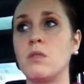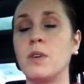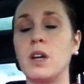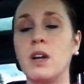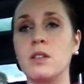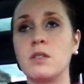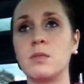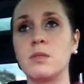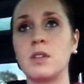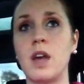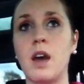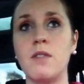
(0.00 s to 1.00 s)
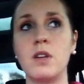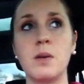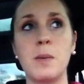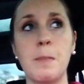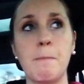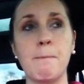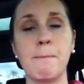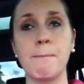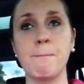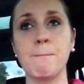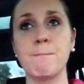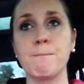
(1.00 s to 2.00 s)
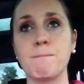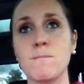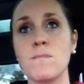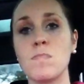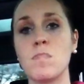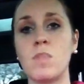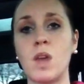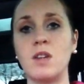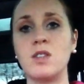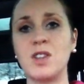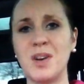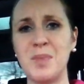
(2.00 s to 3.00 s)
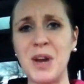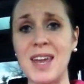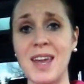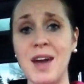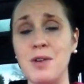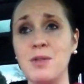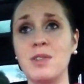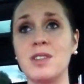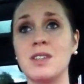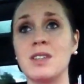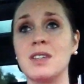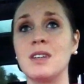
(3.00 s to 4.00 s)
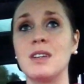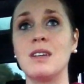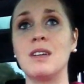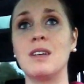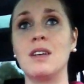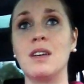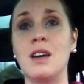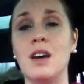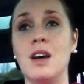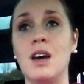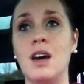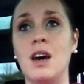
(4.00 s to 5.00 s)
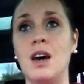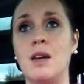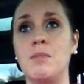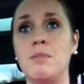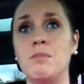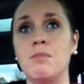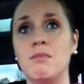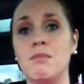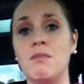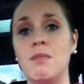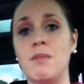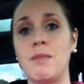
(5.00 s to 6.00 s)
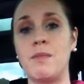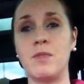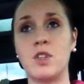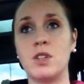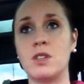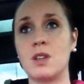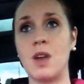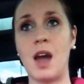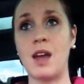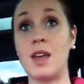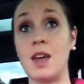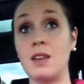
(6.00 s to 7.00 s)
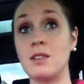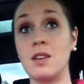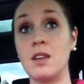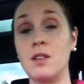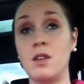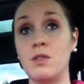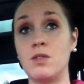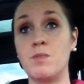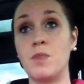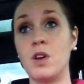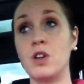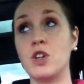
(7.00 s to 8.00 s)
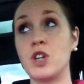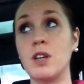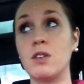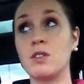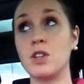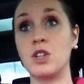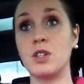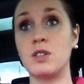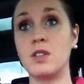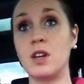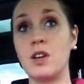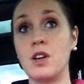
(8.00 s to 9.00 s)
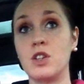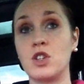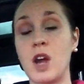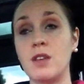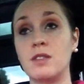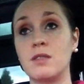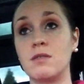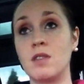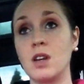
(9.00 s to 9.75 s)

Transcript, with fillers: what else was i having i started breaking out um, just I guess you know your adrenals are just they're your stress